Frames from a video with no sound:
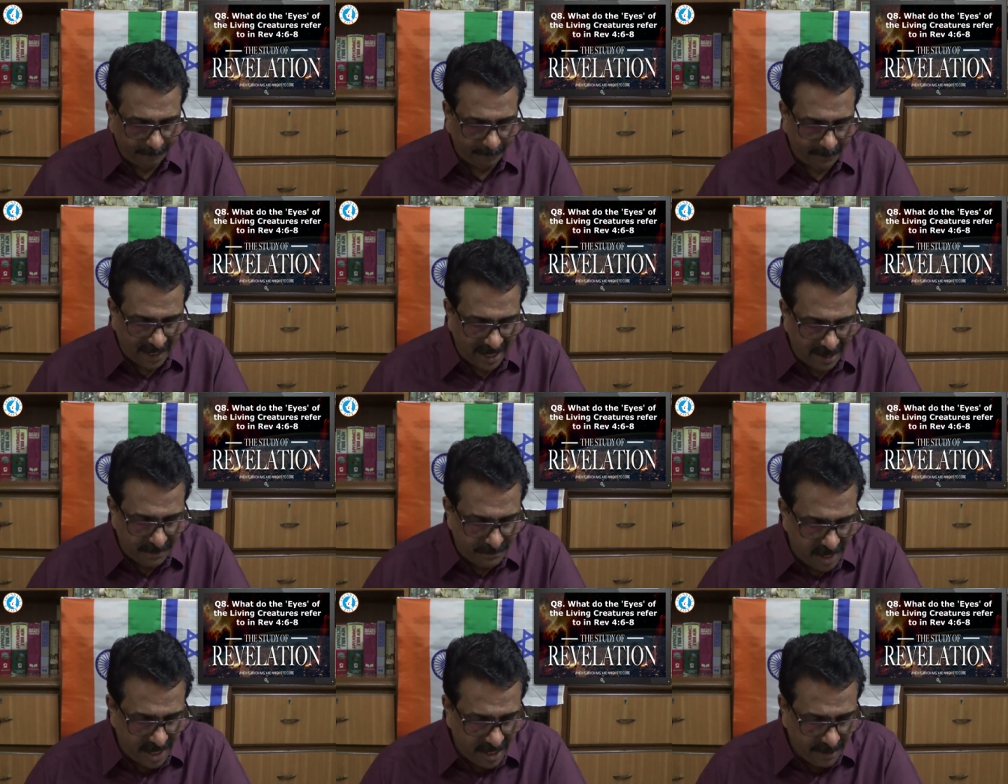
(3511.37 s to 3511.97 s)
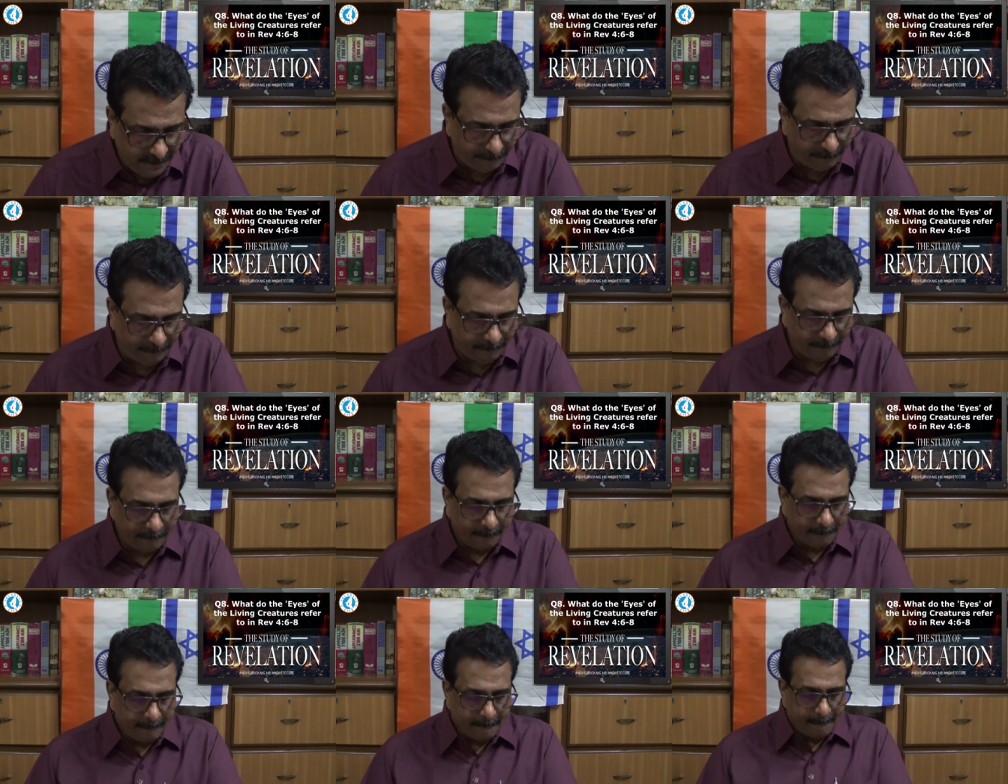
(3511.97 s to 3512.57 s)
Amen.
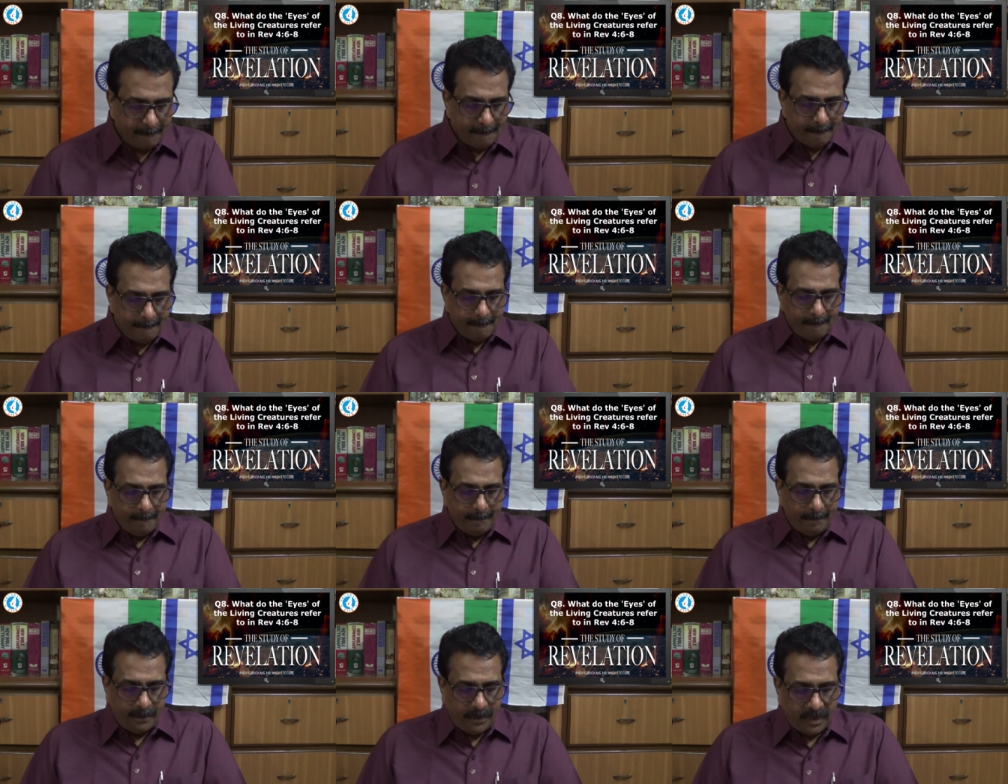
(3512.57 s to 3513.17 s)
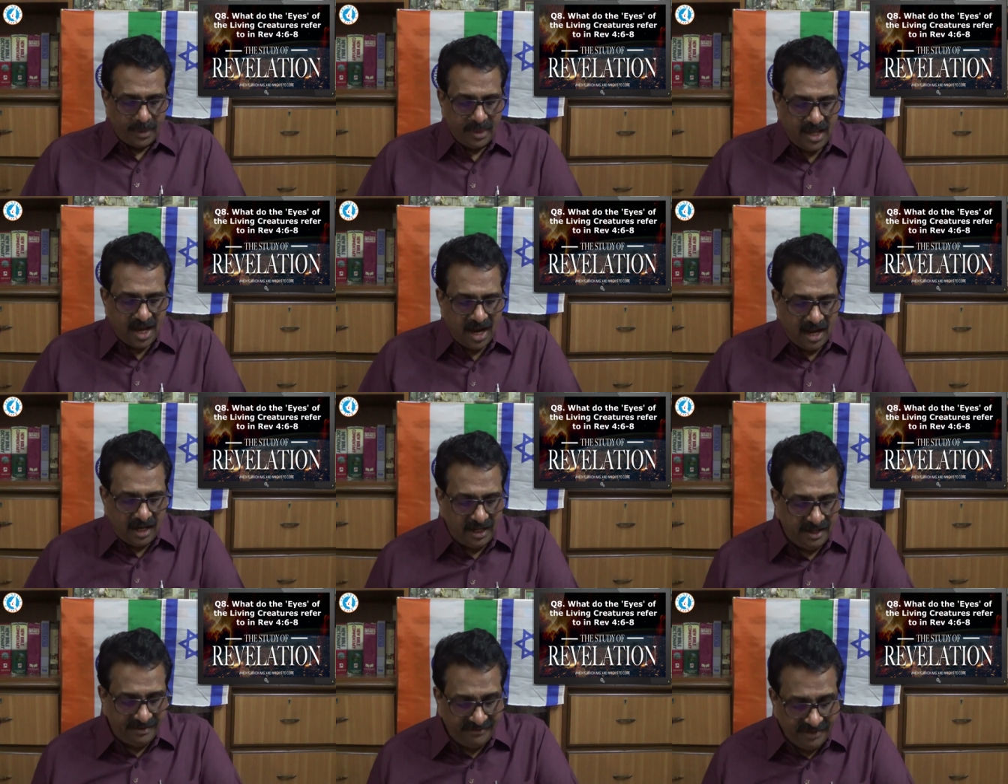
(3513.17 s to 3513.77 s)
They
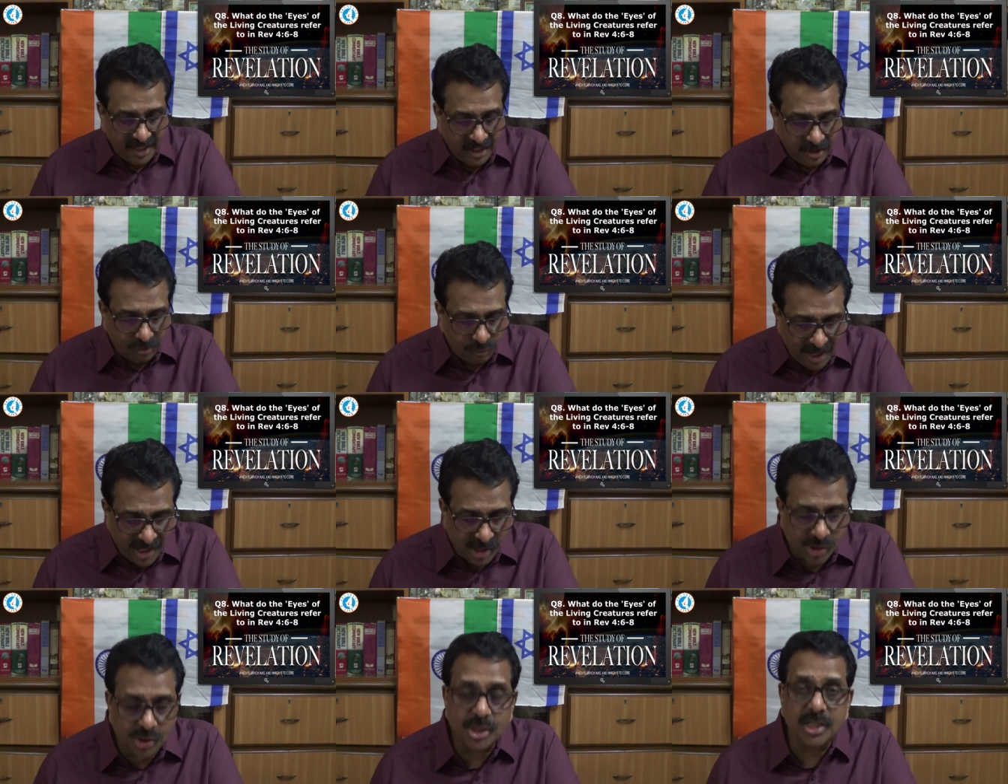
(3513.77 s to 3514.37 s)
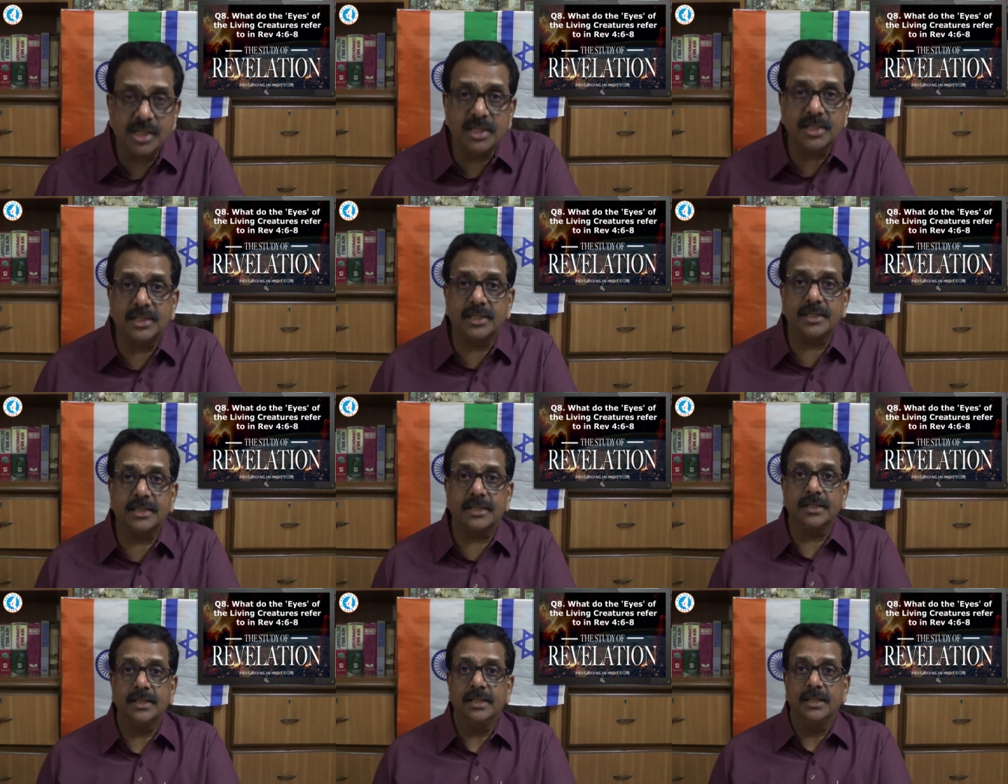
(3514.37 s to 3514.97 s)
are living
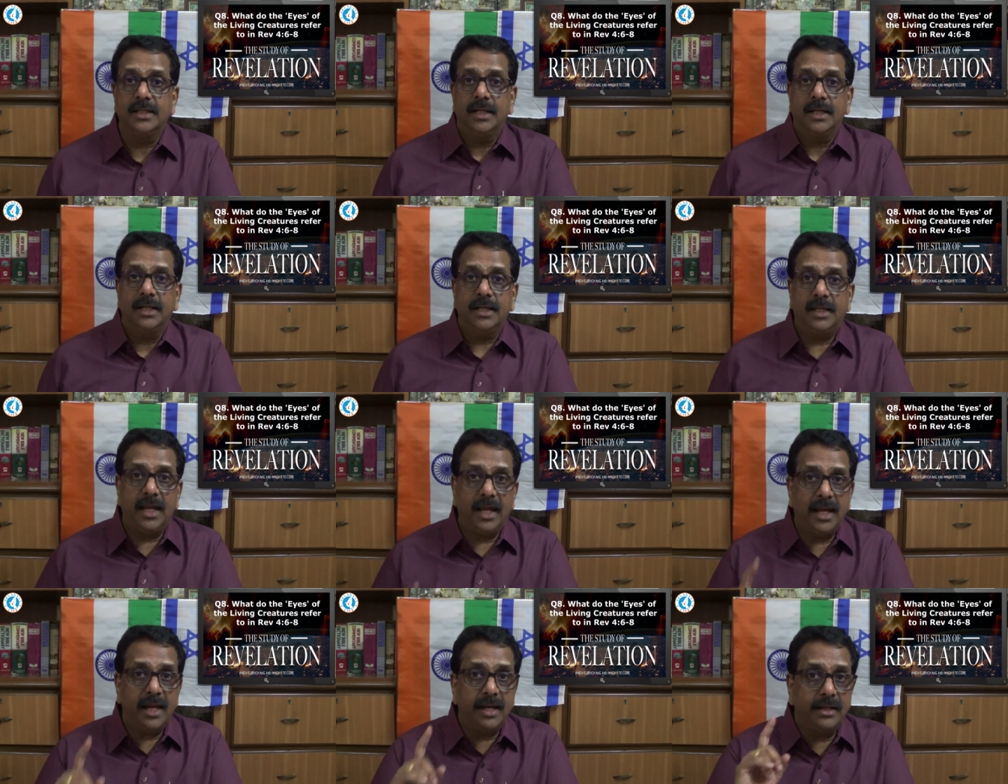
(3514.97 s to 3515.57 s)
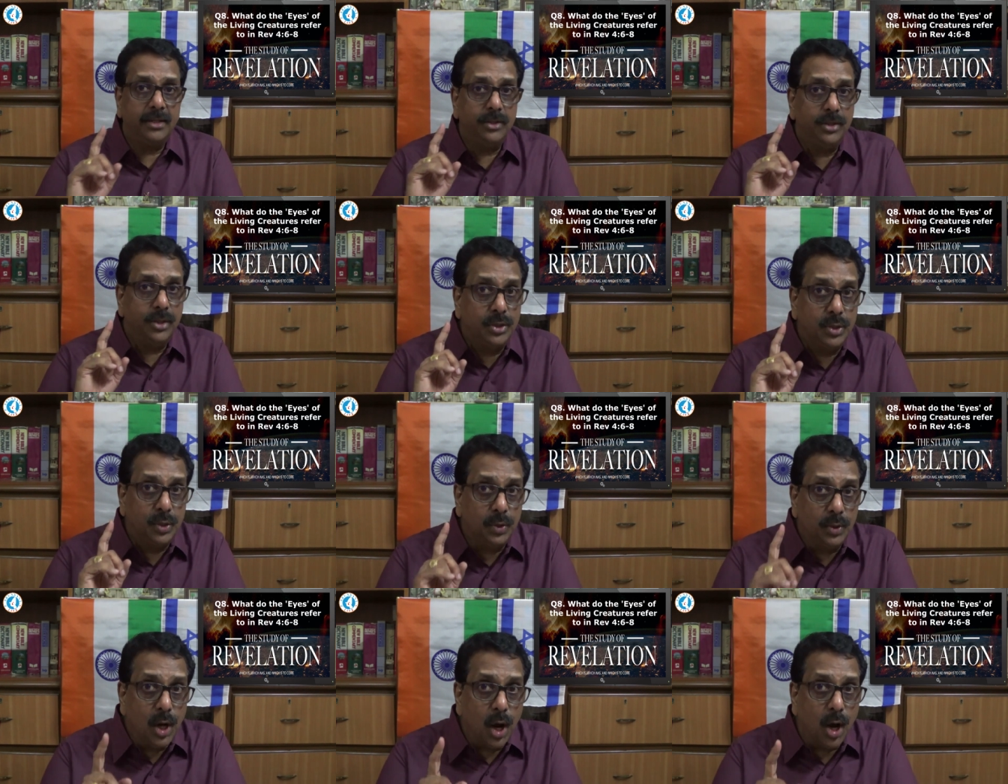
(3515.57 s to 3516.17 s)
creatures. They
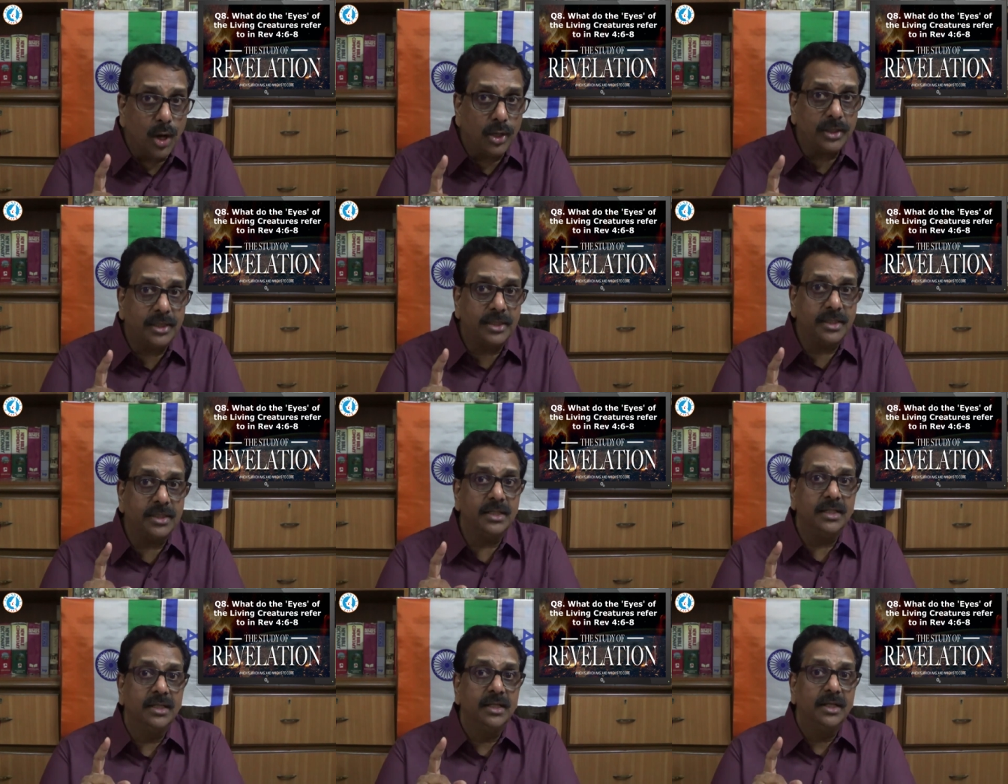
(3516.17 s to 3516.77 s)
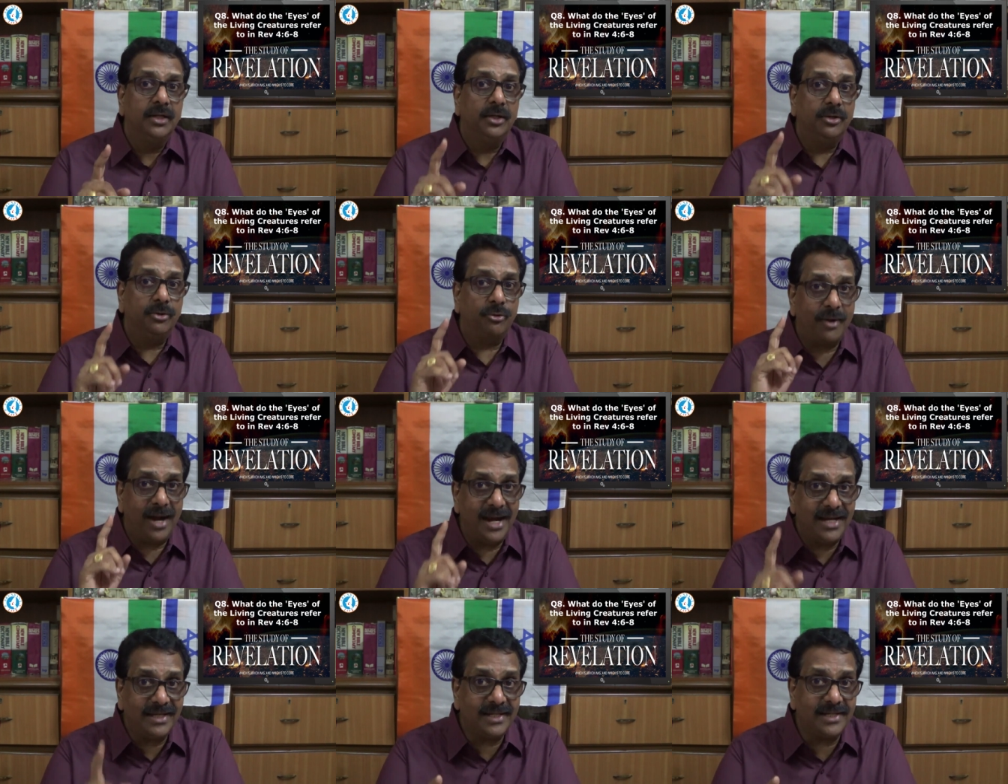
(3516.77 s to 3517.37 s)
do not
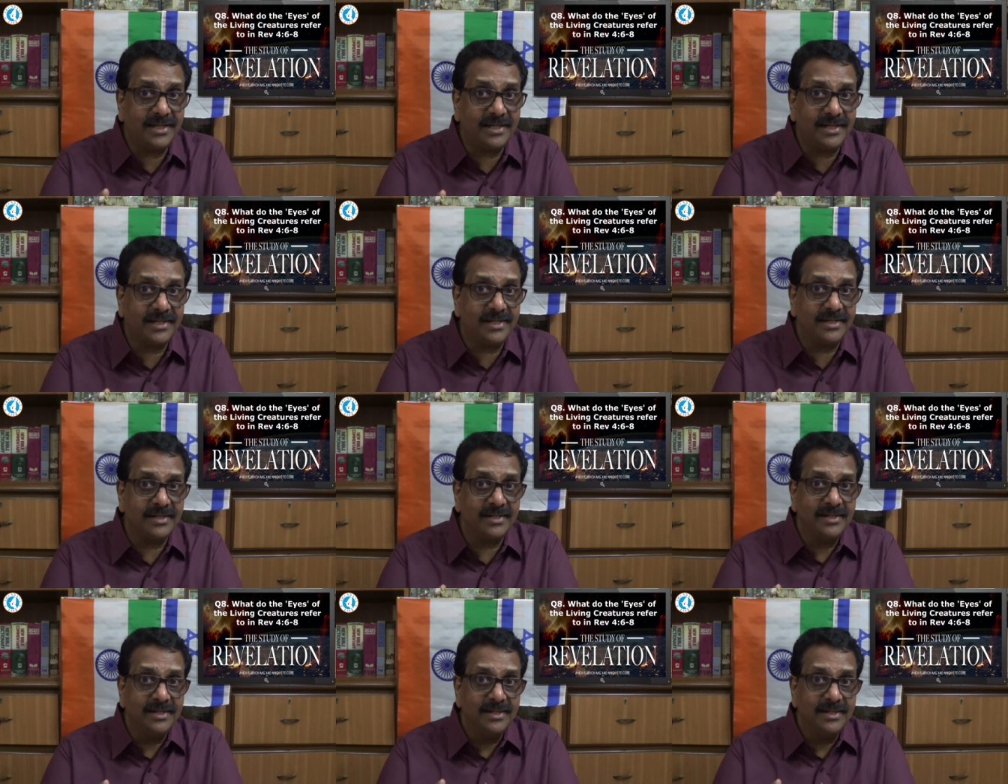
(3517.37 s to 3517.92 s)
rest,